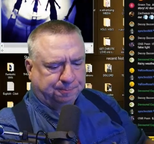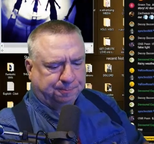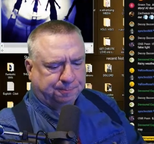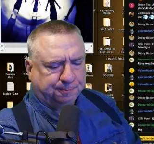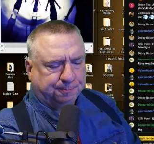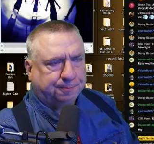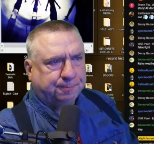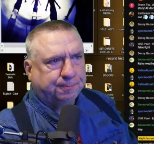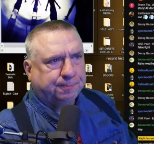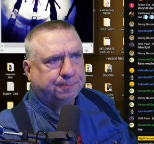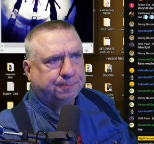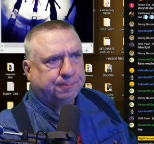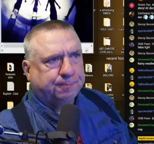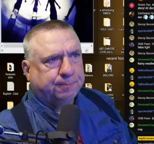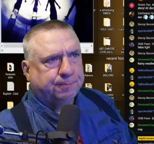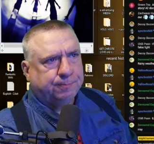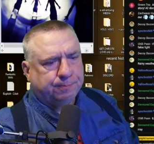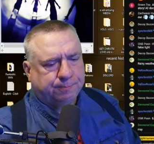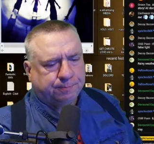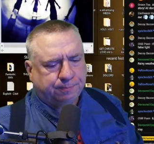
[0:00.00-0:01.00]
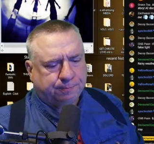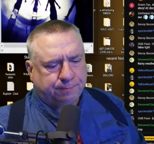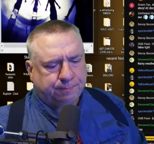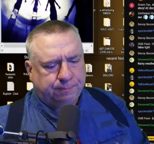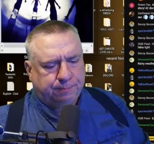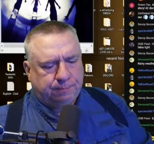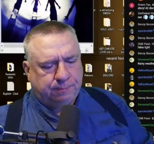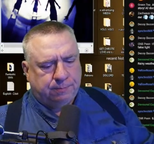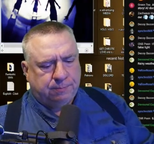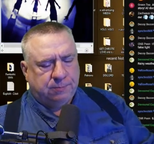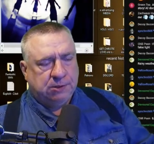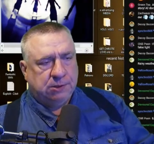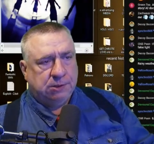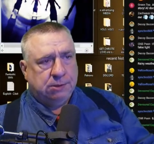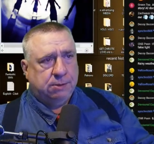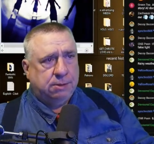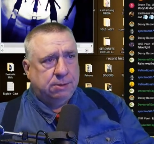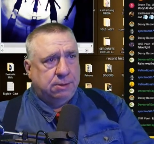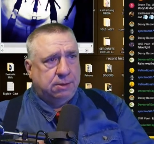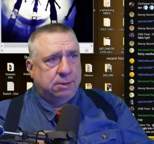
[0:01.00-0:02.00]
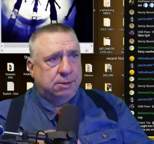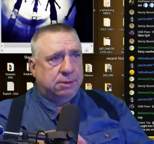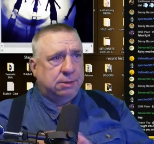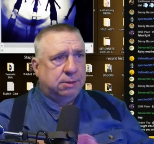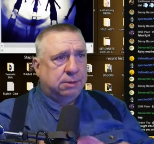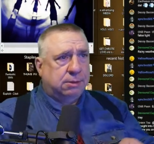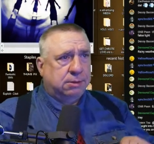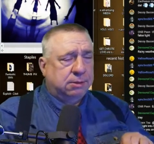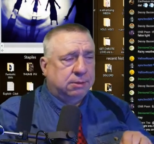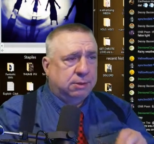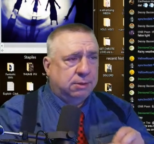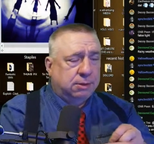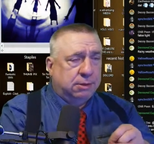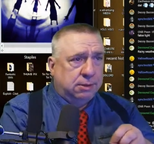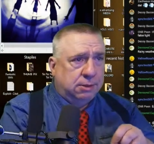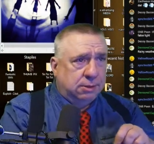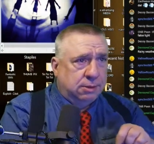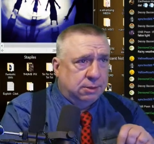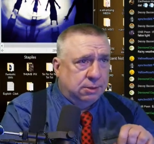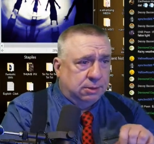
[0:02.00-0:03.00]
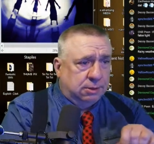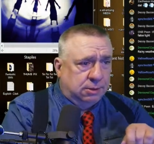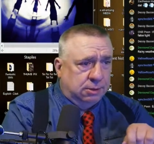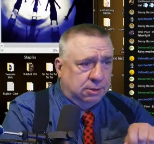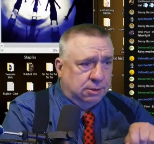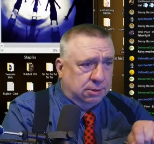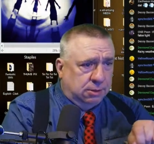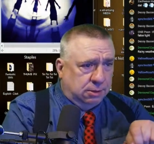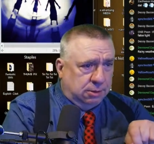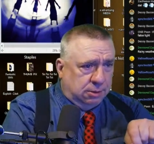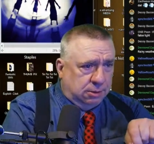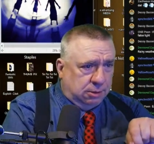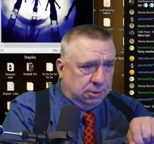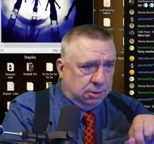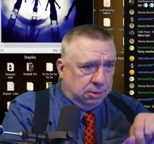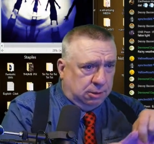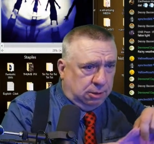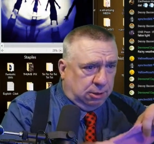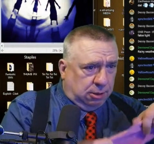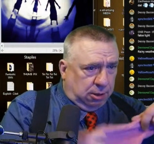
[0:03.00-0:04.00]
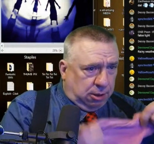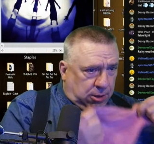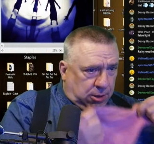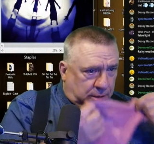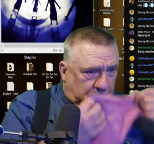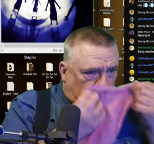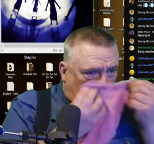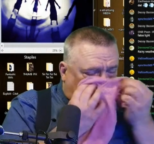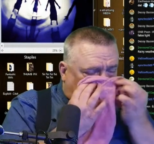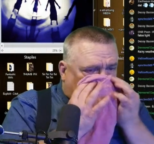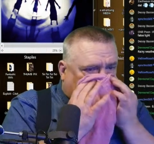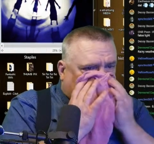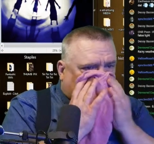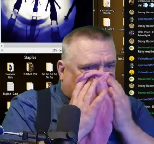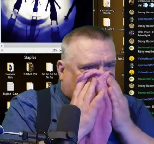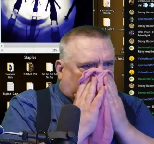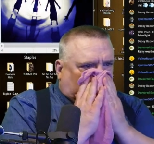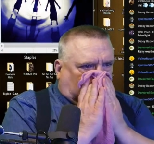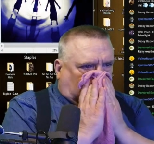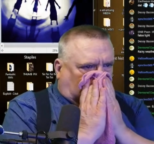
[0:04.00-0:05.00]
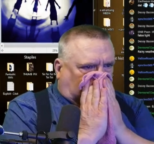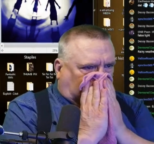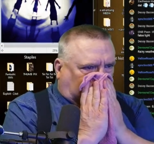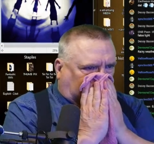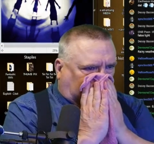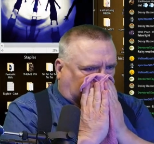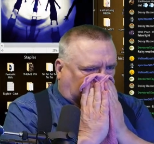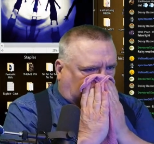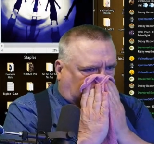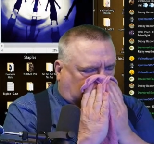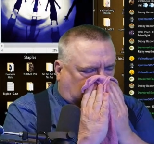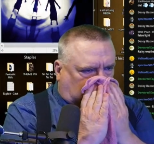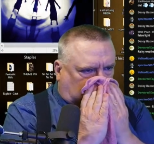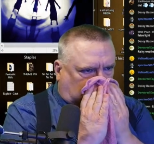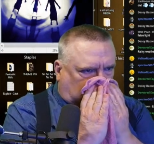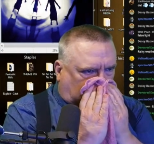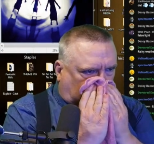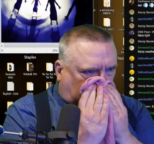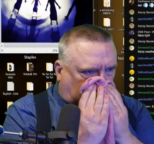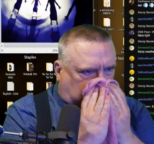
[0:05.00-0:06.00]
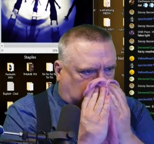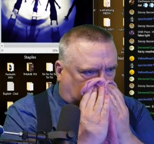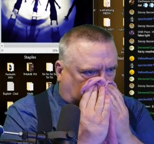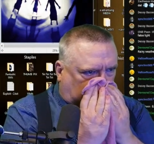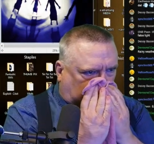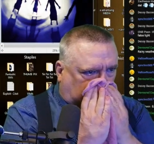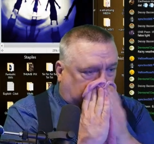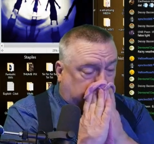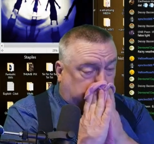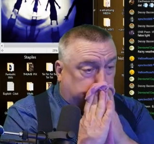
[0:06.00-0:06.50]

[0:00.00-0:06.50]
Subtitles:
[no speech]